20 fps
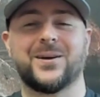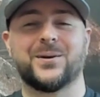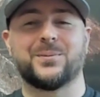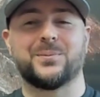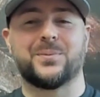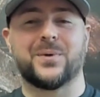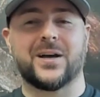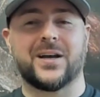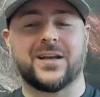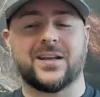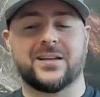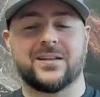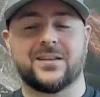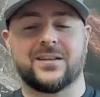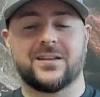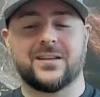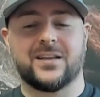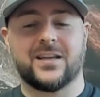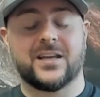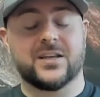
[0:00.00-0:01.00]
But
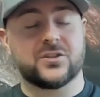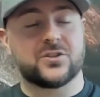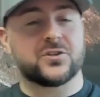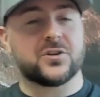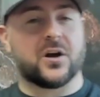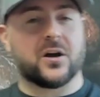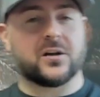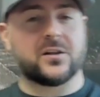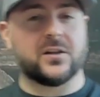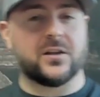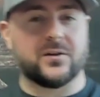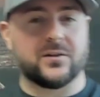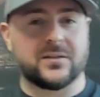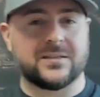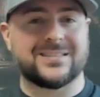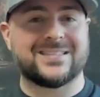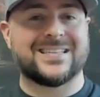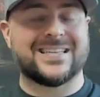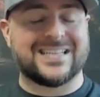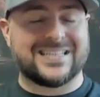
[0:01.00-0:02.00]
his chocolate
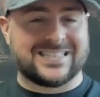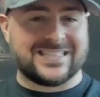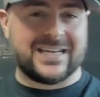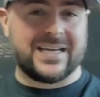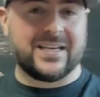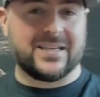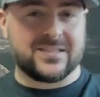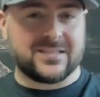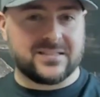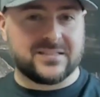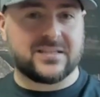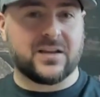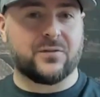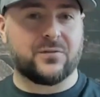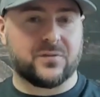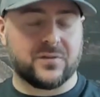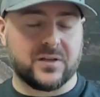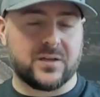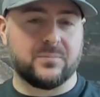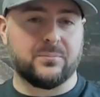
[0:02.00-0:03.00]
did taste
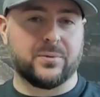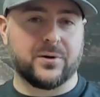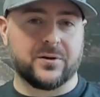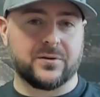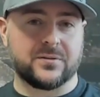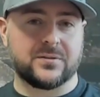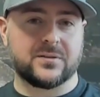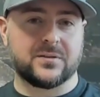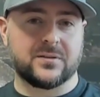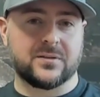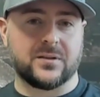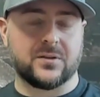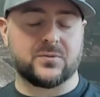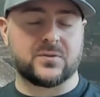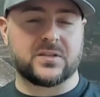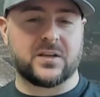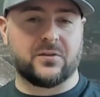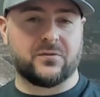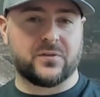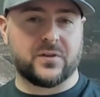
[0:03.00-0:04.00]
definitely burnt. It was
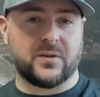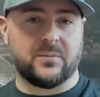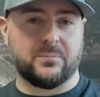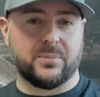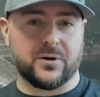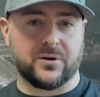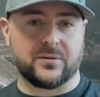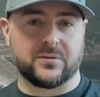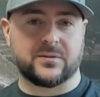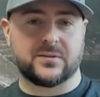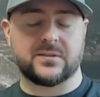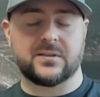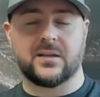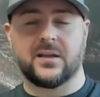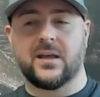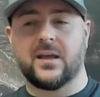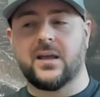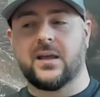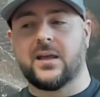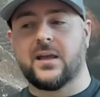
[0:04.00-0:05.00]
definitely burnt,
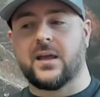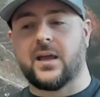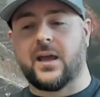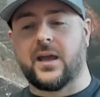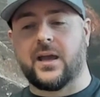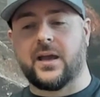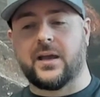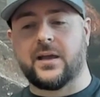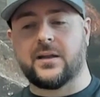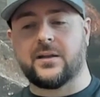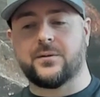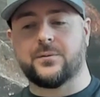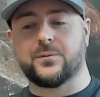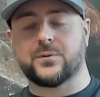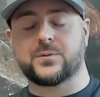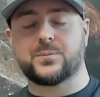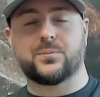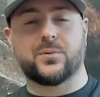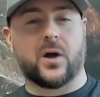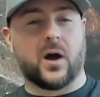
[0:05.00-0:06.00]
and it
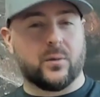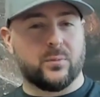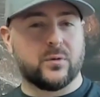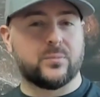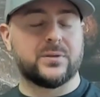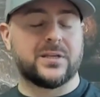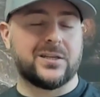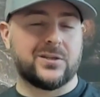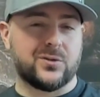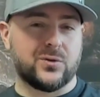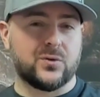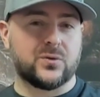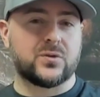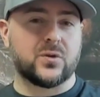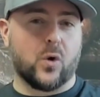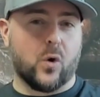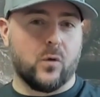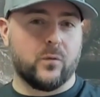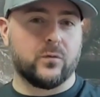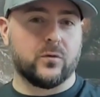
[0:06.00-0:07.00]
was probably due to
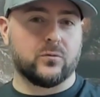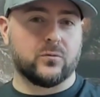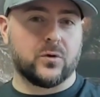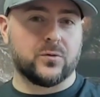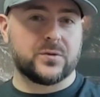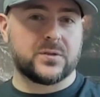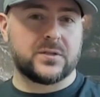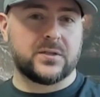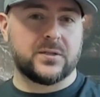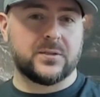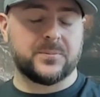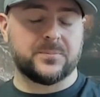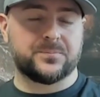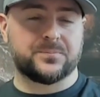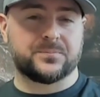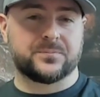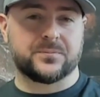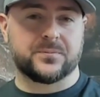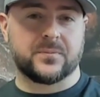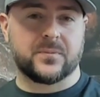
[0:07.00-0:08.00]
over roasting.
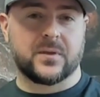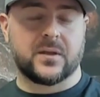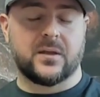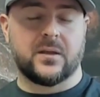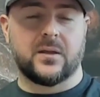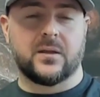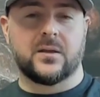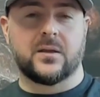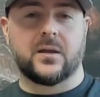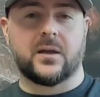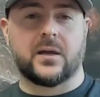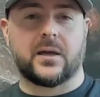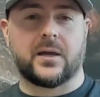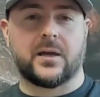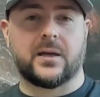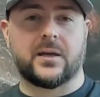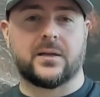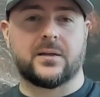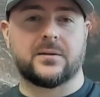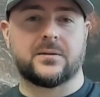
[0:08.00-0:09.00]

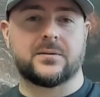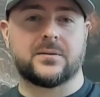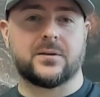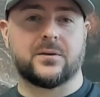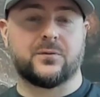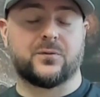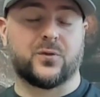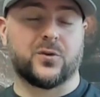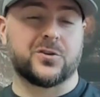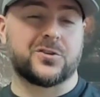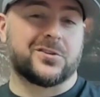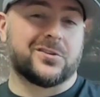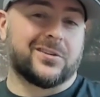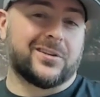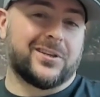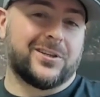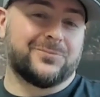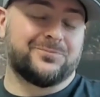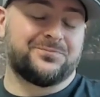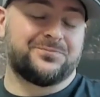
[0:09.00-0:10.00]
And
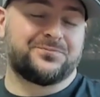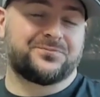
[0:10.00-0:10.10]
unfortunately,